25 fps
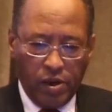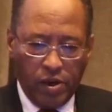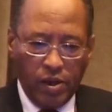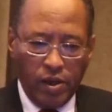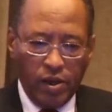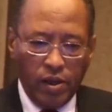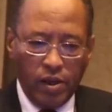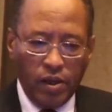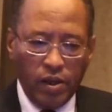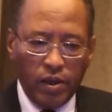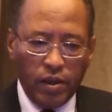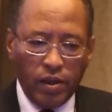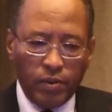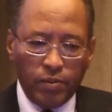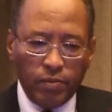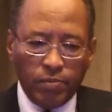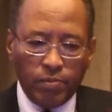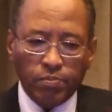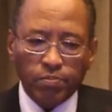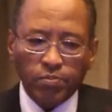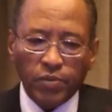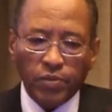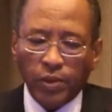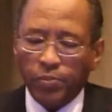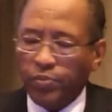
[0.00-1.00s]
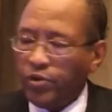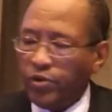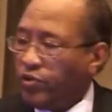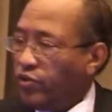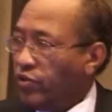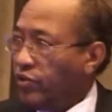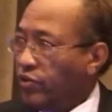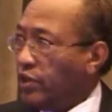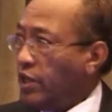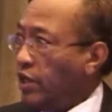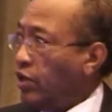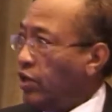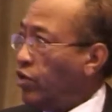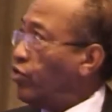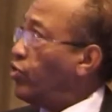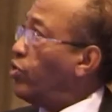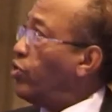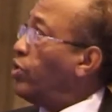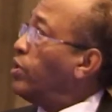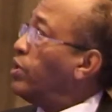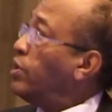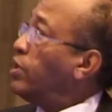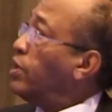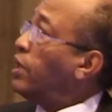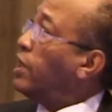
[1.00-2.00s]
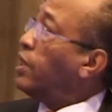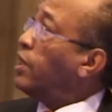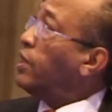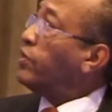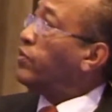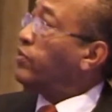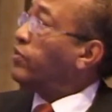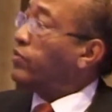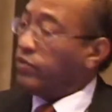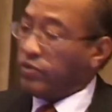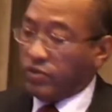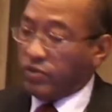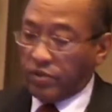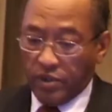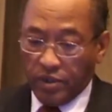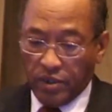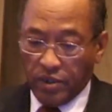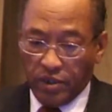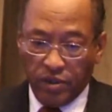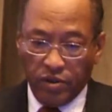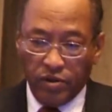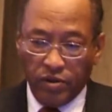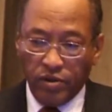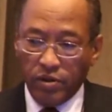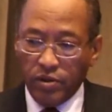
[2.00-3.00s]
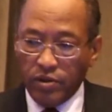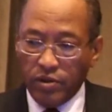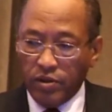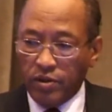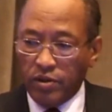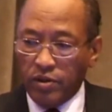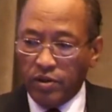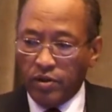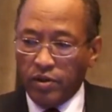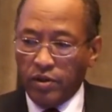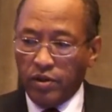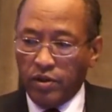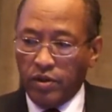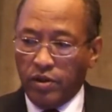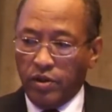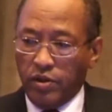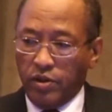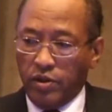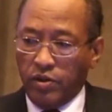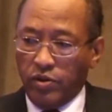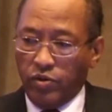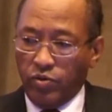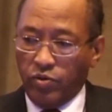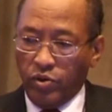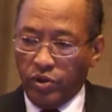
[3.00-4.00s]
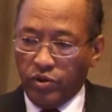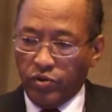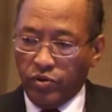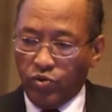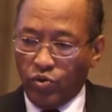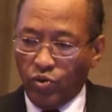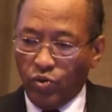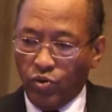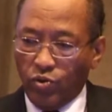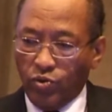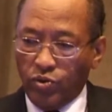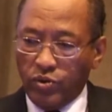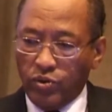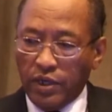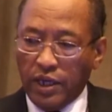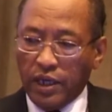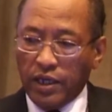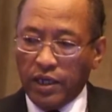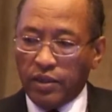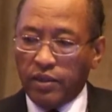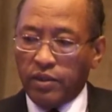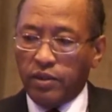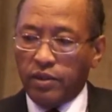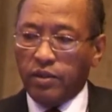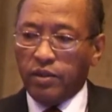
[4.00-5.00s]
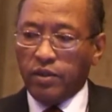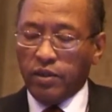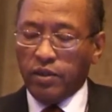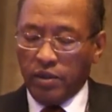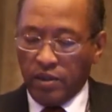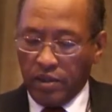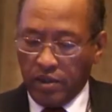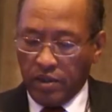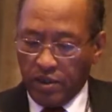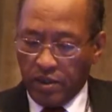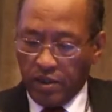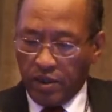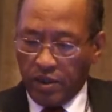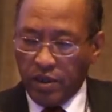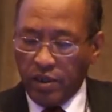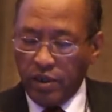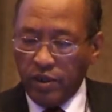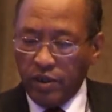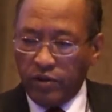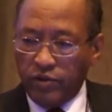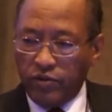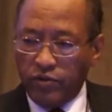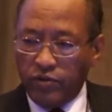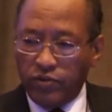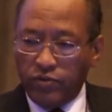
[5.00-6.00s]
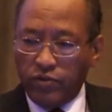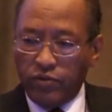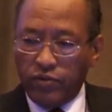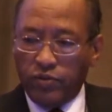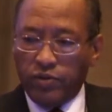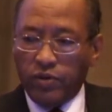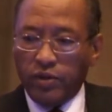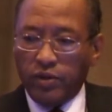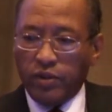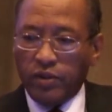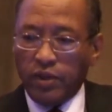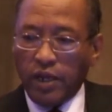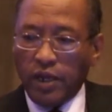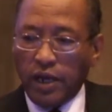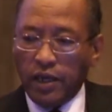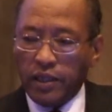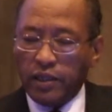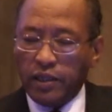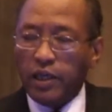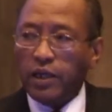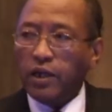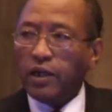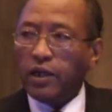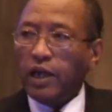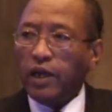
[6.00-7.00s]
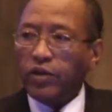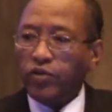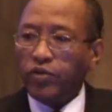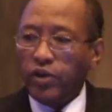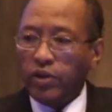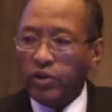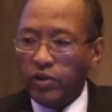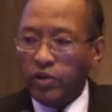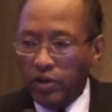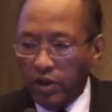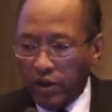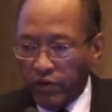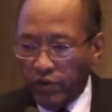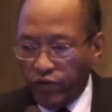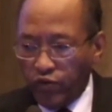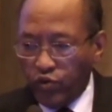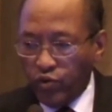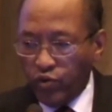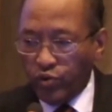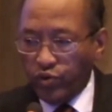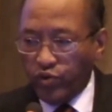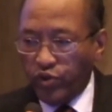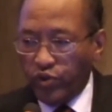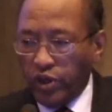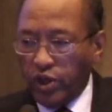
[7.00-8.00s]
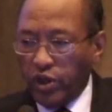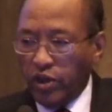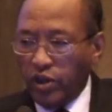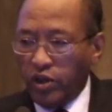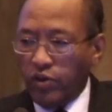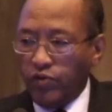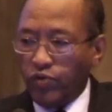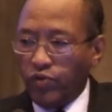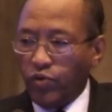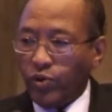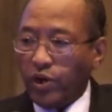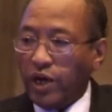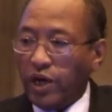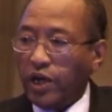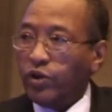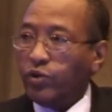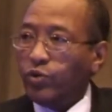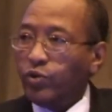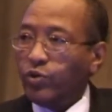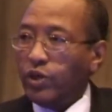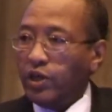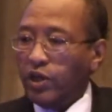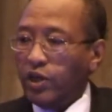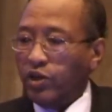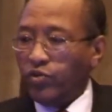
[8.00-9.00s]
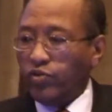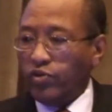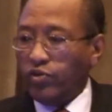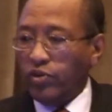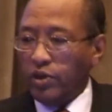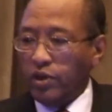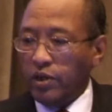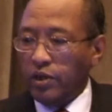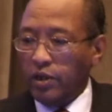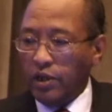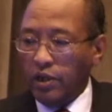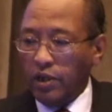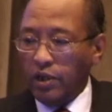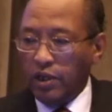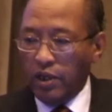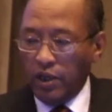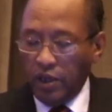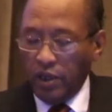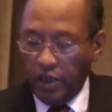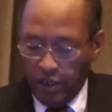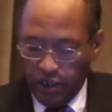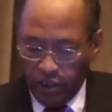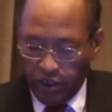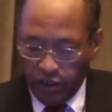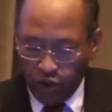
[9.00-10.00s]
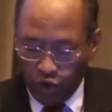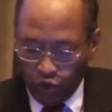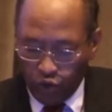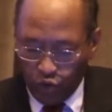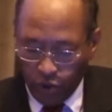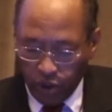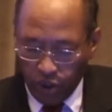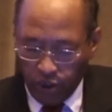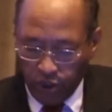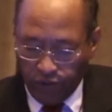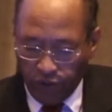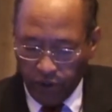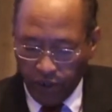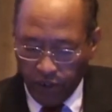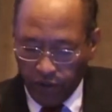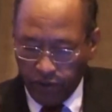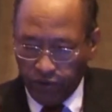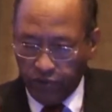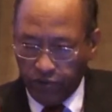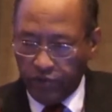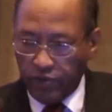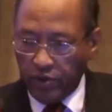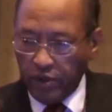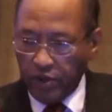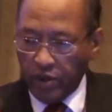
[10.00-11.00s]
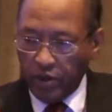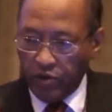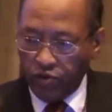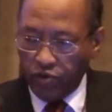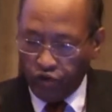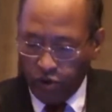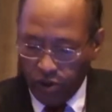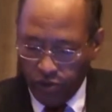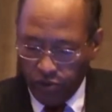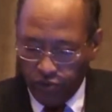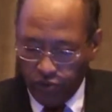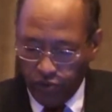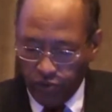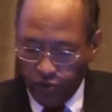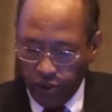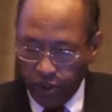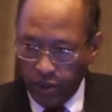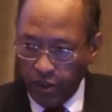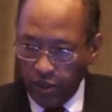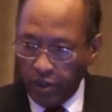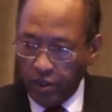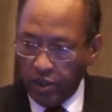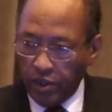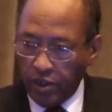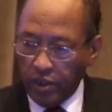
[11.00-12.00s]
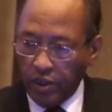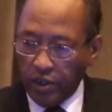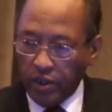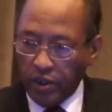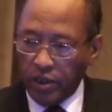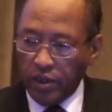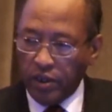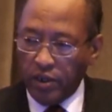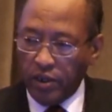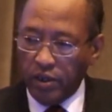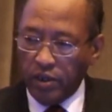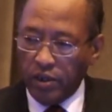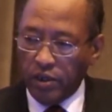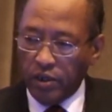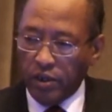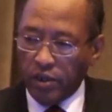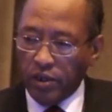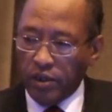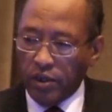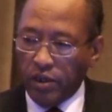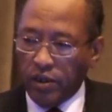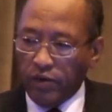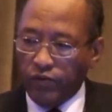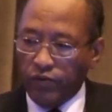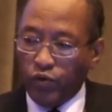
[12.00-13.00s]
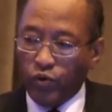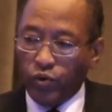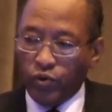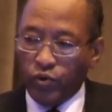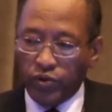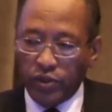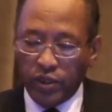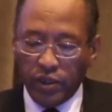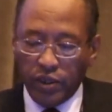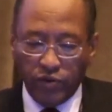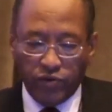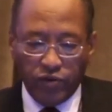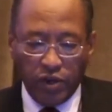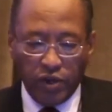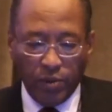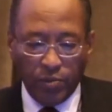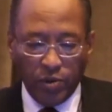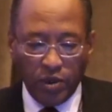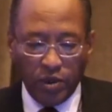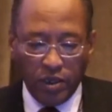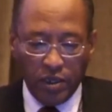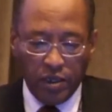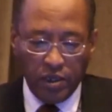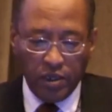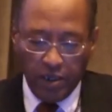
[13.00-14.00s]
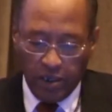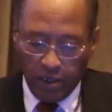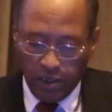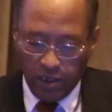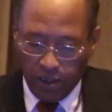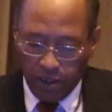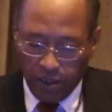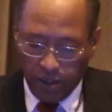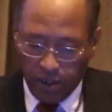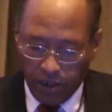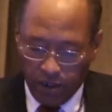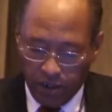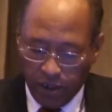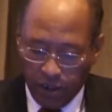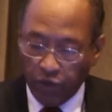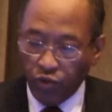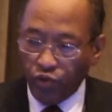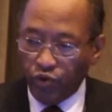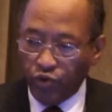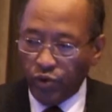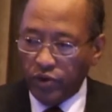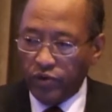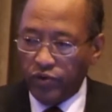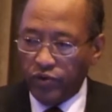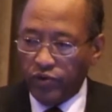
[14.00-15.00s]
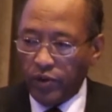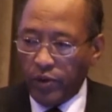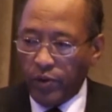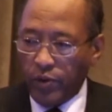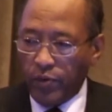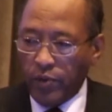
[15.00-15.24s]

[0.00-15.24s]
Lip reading: My presentation, as you are told, that it's titled Agenda for Change for Higher Education in the 21st Century for the Islamic countries.